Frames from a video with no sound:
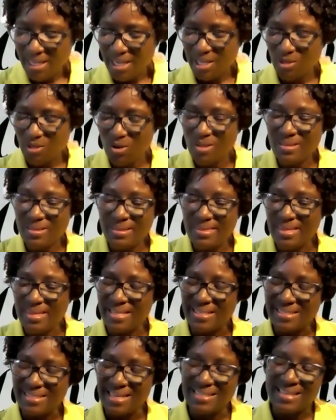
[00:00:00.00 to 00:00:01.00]
and all the
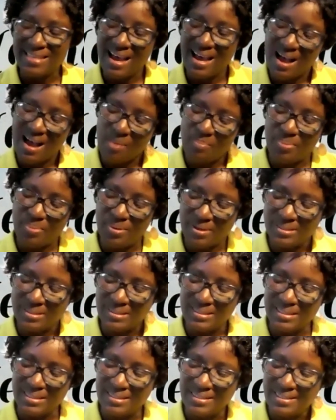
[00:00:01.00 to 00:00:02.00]
things that
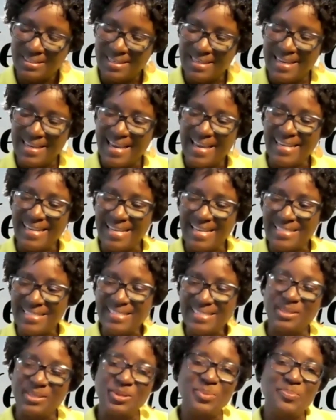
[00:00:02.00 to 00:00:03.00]
happened, and I
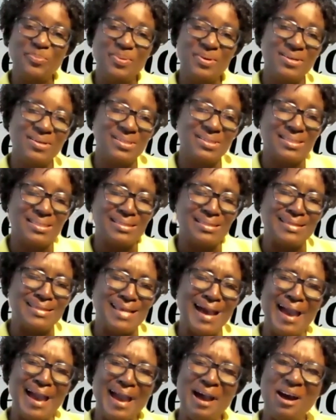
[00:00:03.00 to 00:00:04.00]
say to persons,
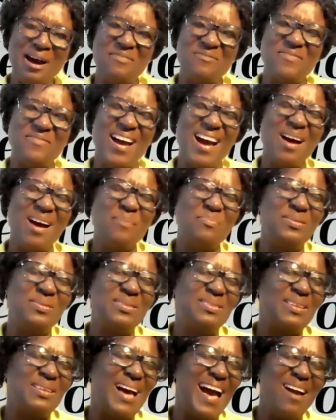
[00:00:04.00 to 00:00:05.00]
I have
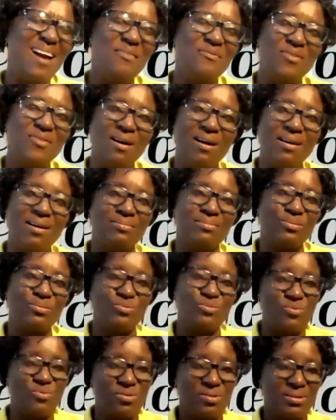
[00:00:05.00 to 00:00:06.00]
gone
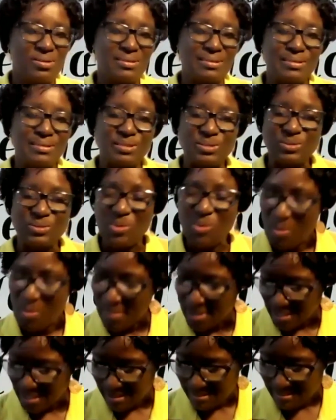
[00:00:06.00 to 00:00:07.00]
through so
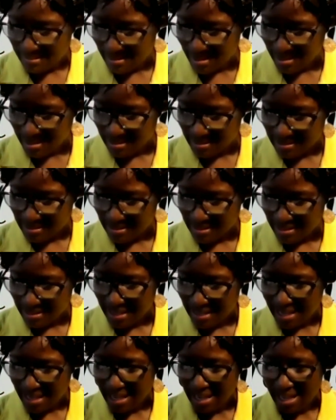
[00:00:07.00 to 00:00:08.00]
many things.
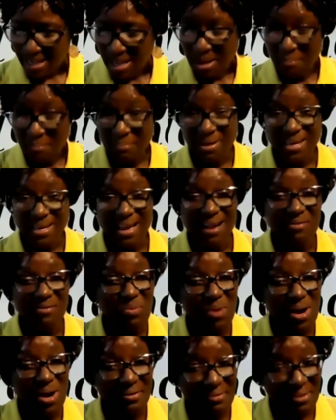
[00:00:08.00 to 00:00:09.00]
I mean, I
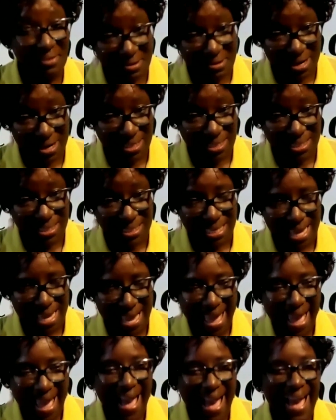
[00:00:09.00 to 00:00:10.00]
have one regret.
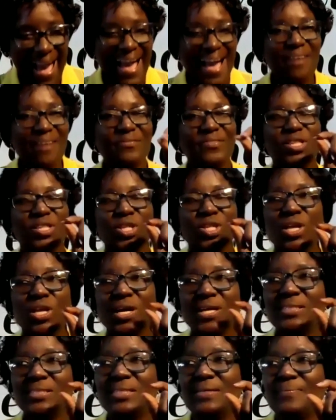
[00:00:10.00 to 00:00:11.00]
I have
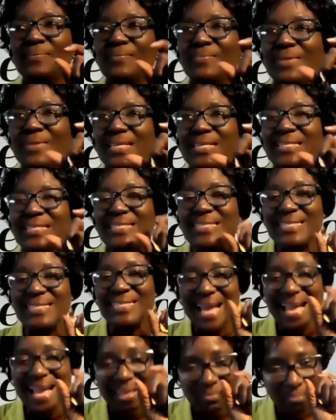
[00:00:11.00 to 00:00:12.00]
not
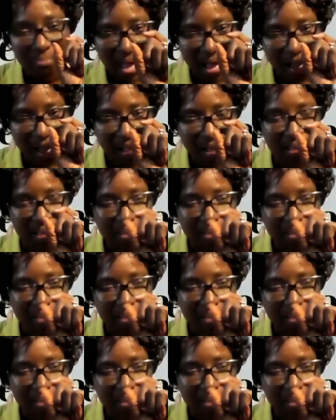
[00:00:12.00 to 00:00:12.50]
sat back